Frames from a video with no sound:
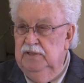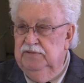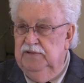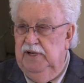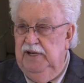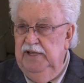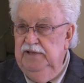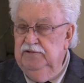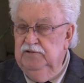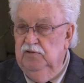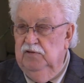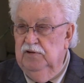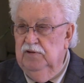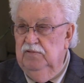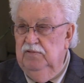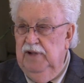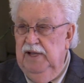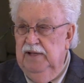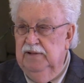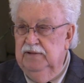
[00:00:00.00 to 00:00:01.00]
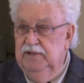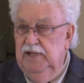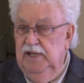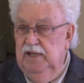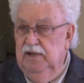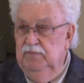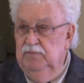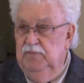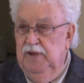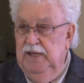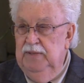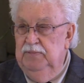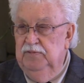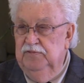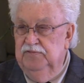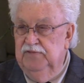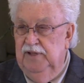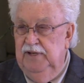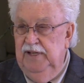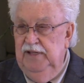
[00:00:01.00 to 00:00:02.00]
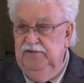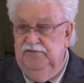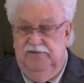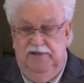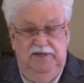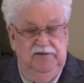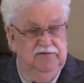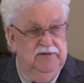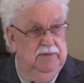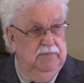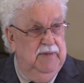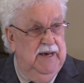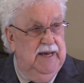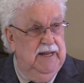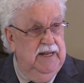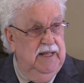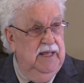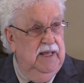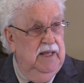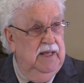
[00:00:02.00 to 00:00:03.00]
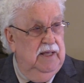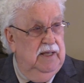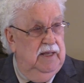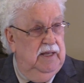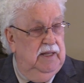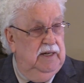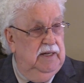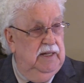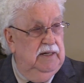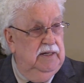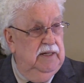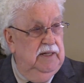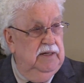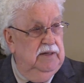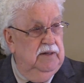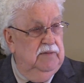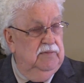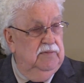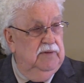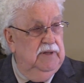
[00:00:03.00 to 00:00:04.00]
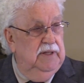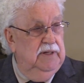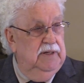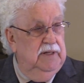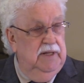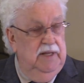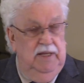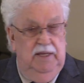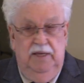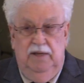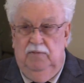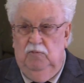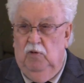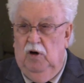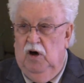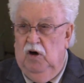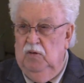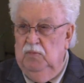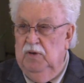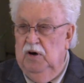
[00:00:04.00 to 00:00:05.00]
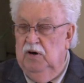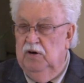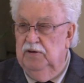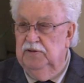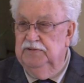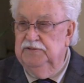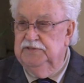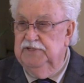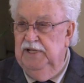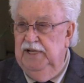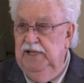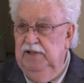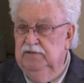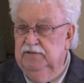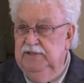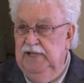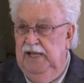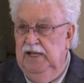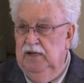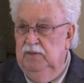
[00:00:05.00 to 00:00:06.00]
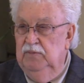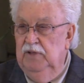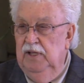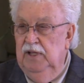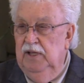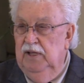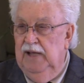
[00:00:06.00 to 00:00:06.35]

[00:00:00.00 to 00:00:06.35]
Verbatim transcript: Said he's going around telling people, said he sees somebody in, in, in the, in the uh, Walmart and said he'll tell them,